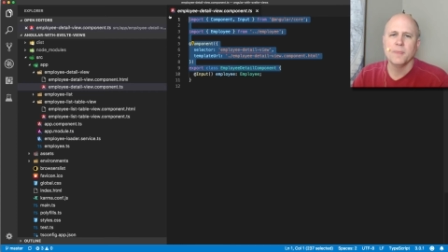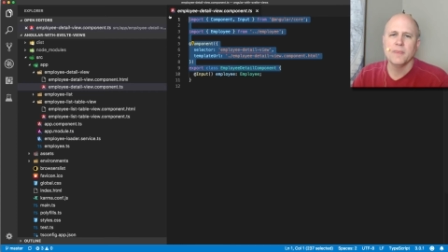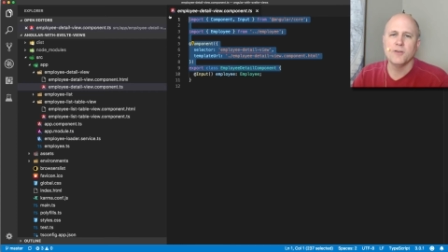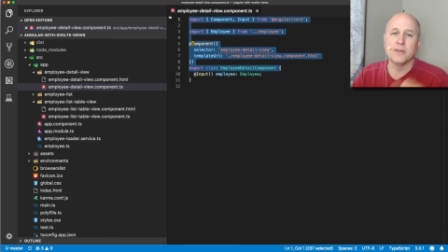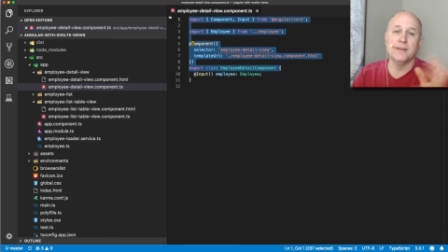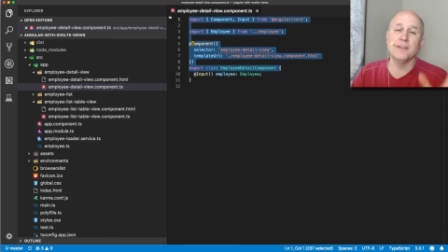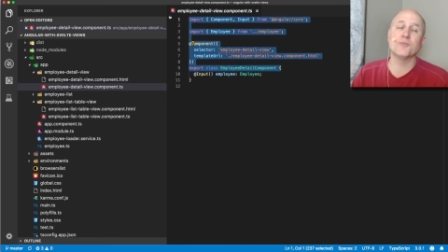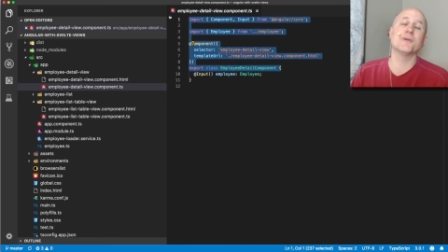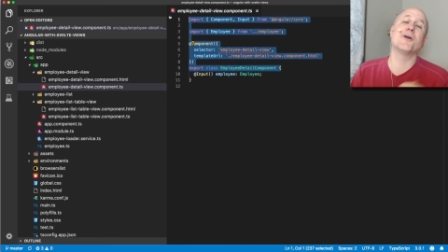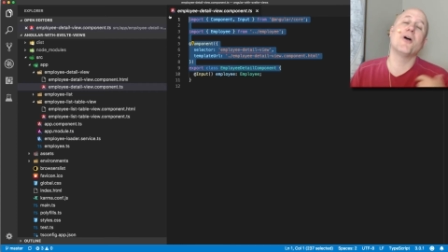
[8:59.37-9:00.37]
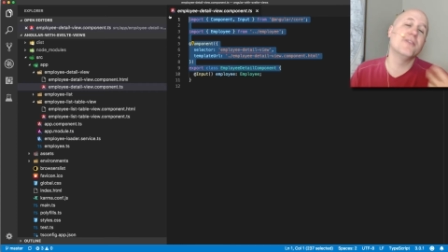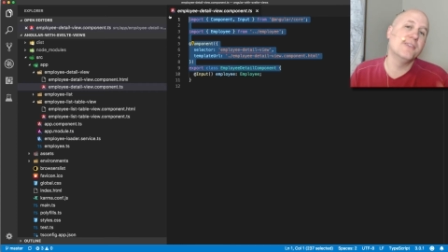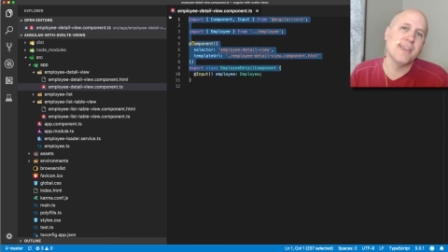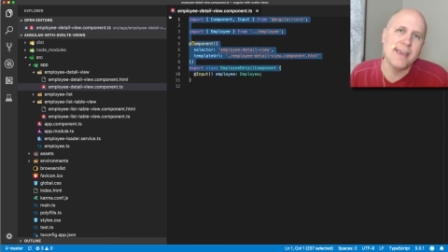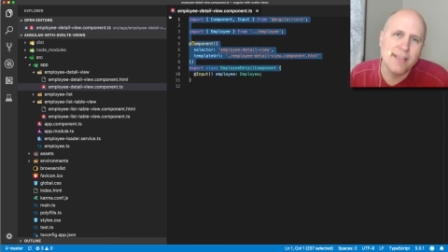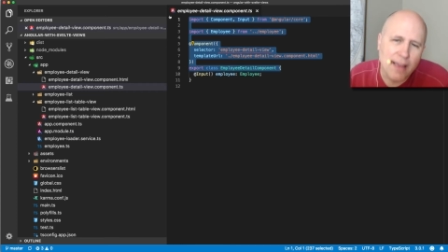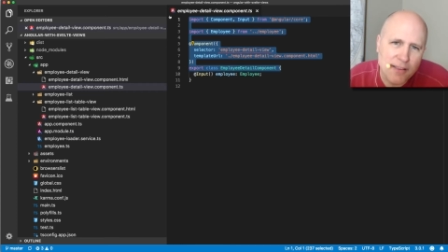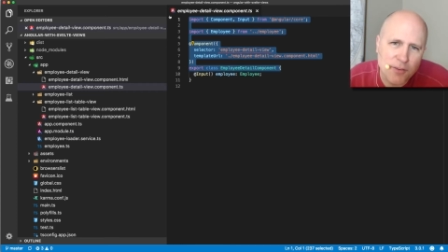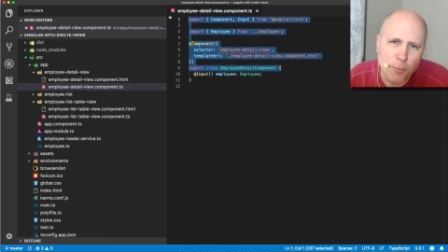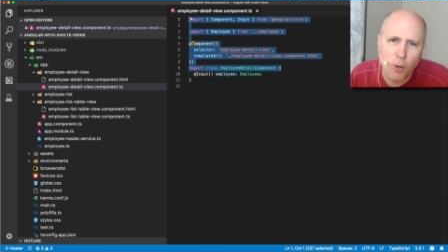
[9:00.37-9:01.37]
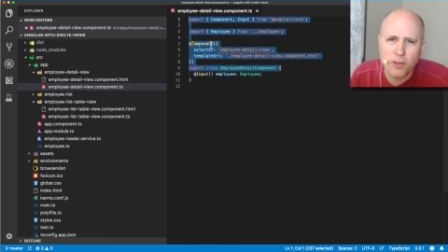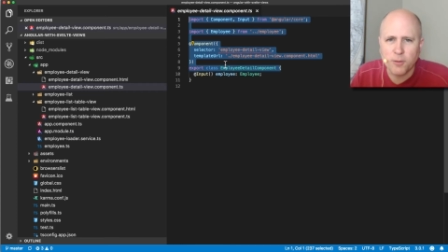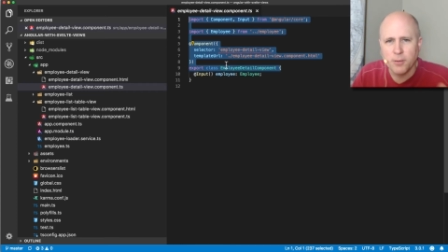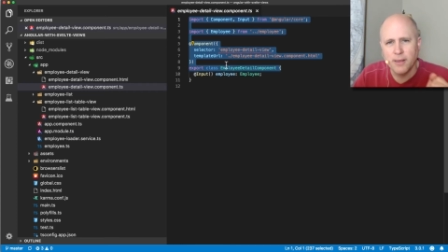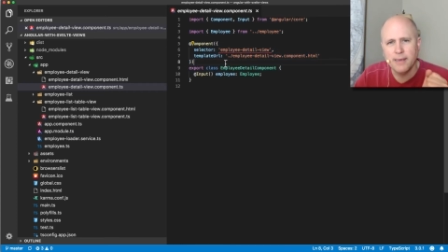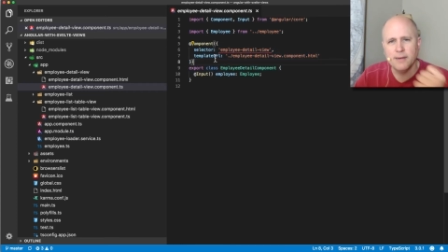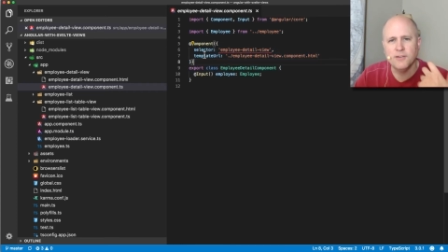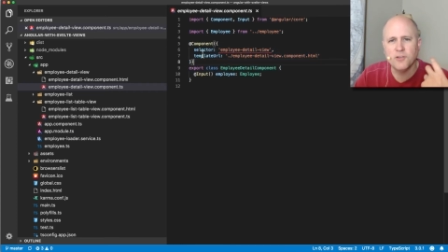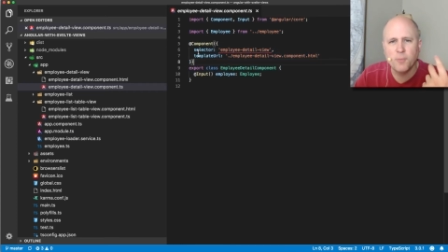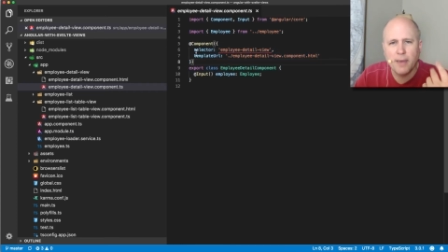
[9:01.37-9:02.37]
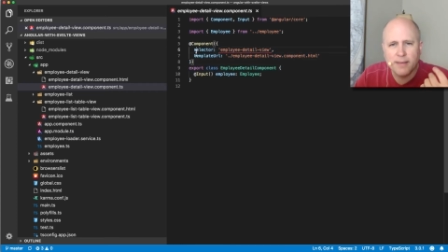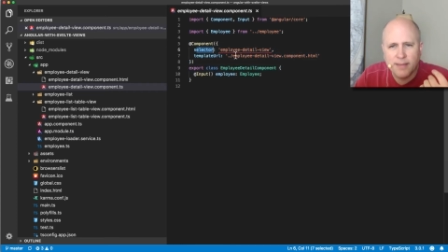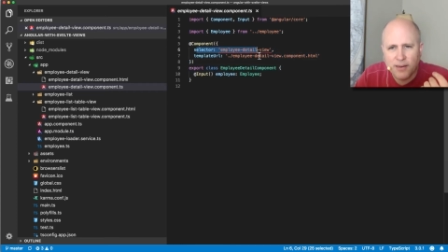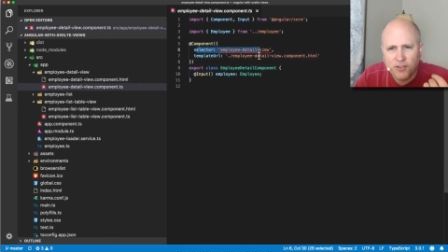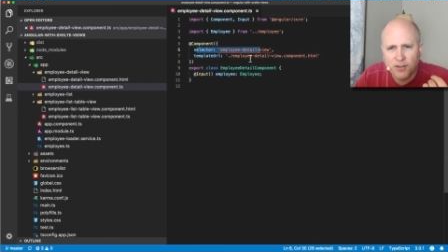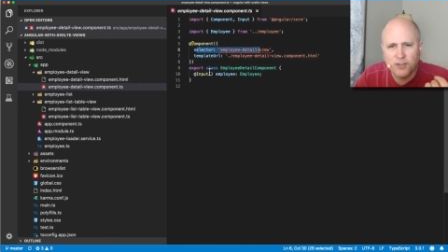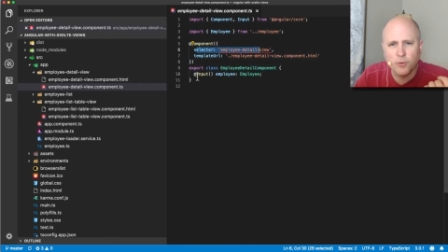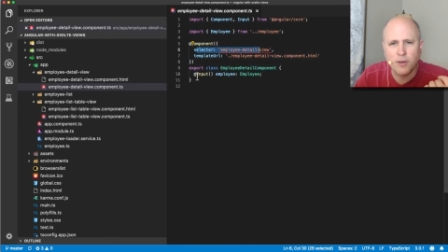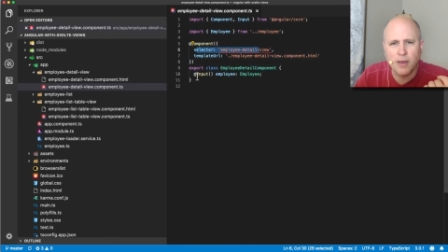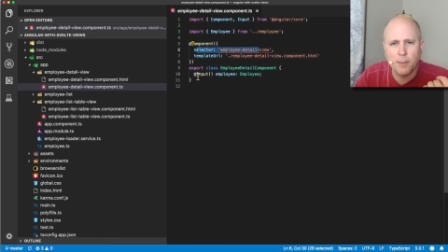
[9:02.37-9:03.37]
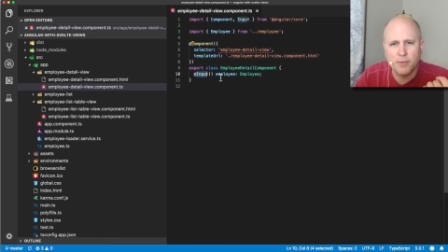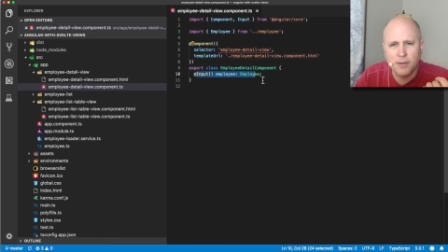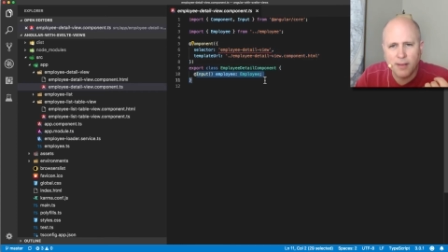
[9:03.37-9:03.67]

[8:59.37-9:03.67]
you can disregard these eight lines of boilerplate and just pay attention to a couple of